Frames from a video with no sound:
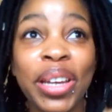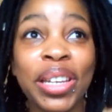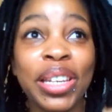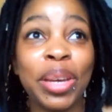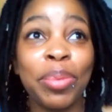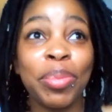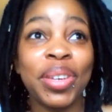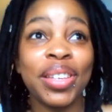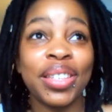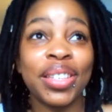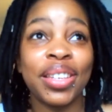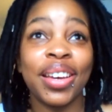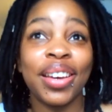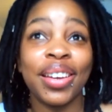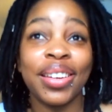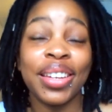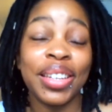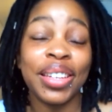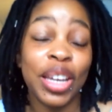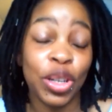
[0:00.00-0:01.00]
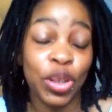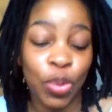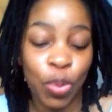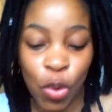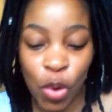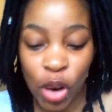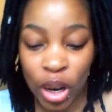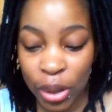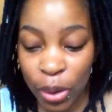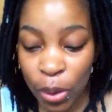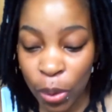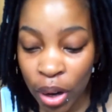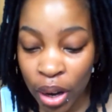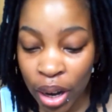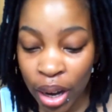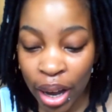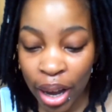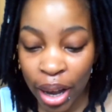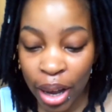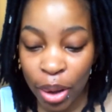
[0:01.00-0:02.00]
my name is Natasha
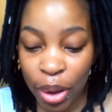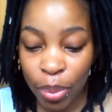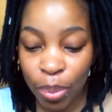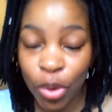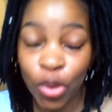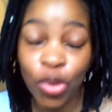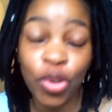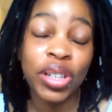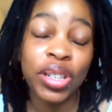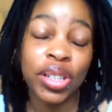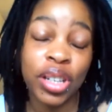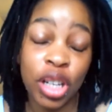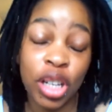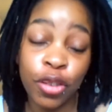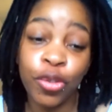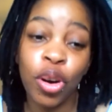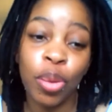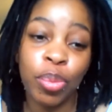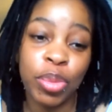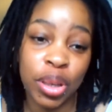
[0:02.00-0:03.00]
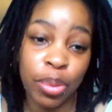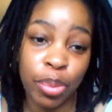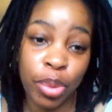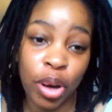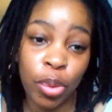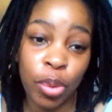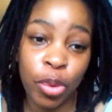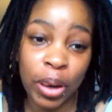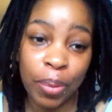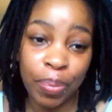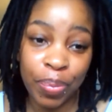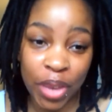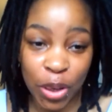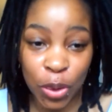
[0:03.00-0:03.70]
Muwanigwa. I'm originally from Zimbabwe.